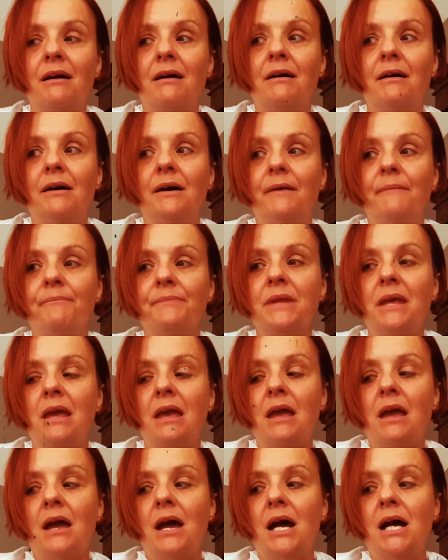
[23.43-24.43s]
Um,
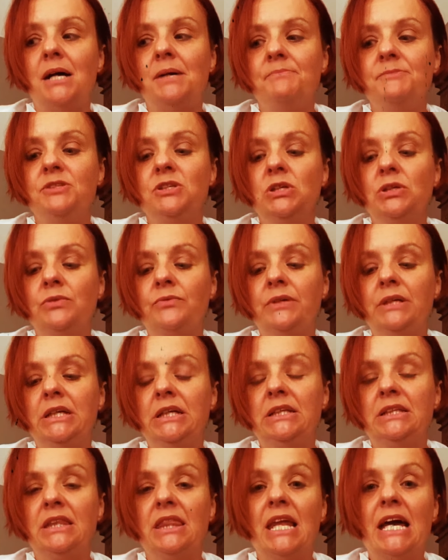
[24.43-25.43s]
I'm
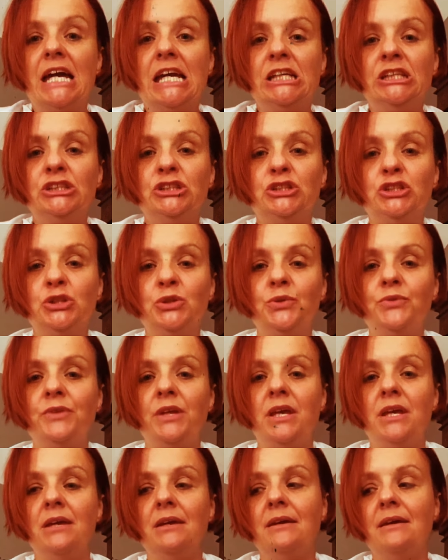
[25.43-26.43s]
doing light
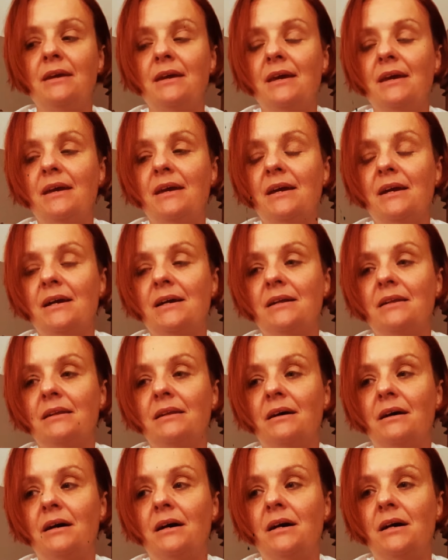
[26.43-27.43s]
duty and
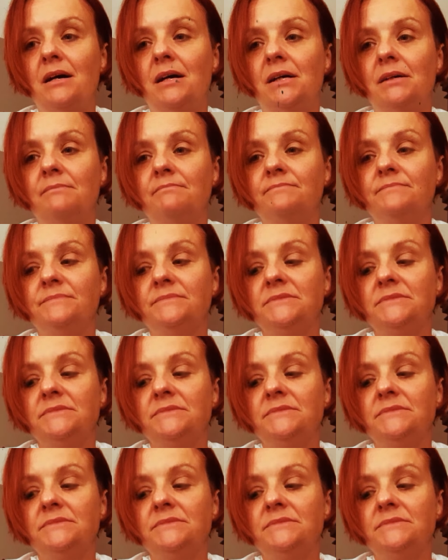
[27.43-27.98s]
um,